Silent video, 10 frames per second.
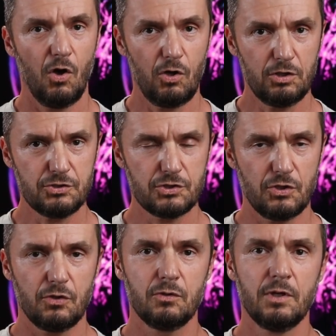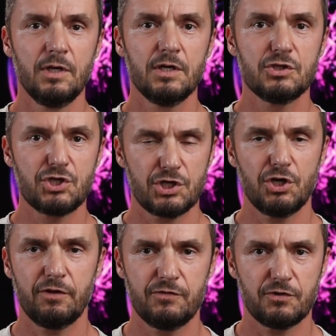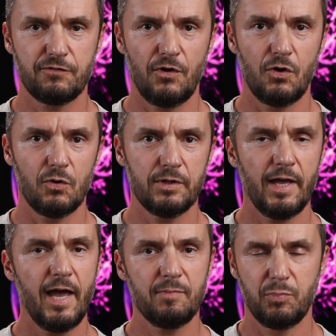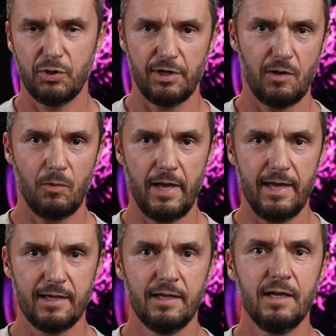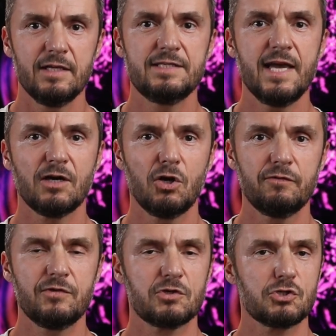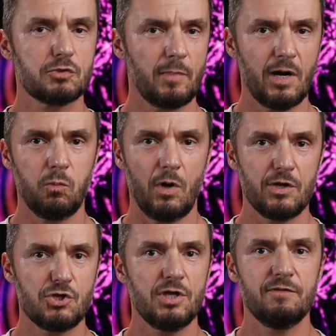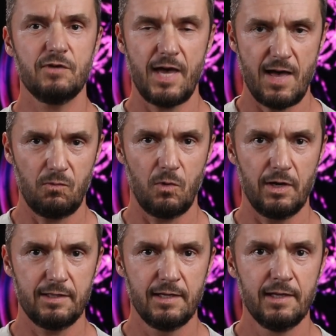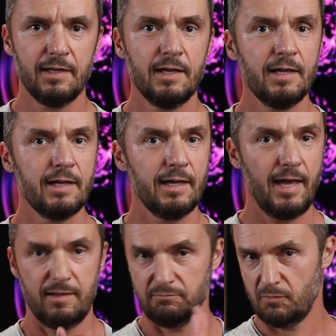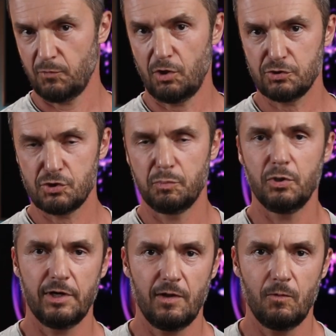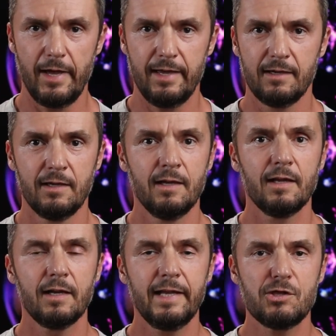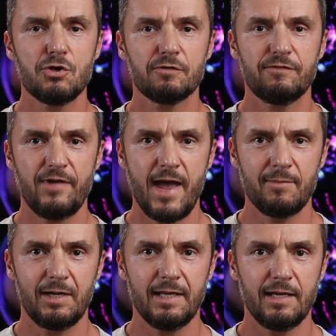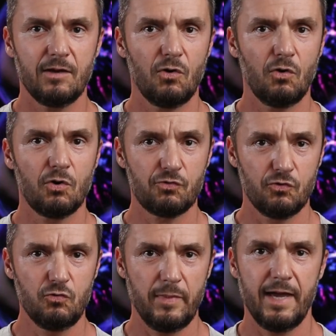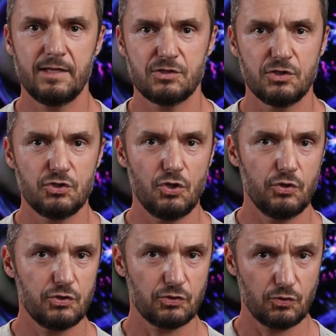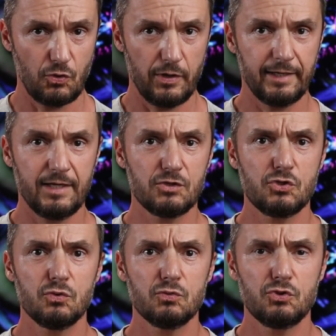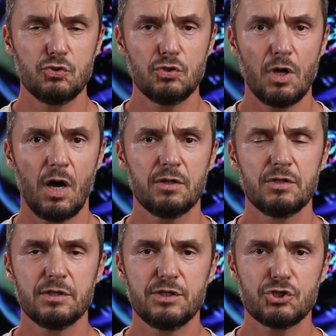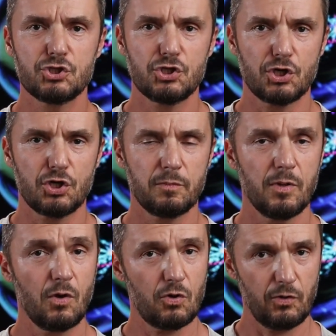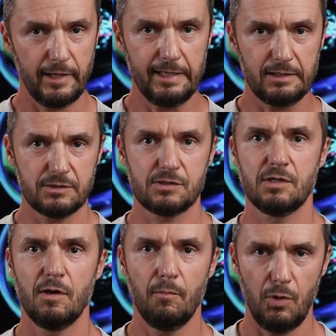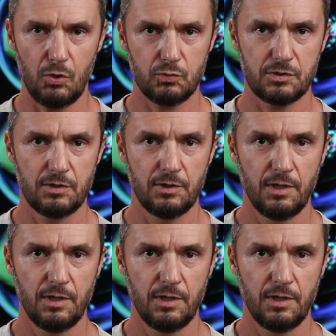Also, turn off your phone and put it away. Take off your smartwatch if you have one and also put it away. Let your family or roommates know you're going into do not disturb or else mode.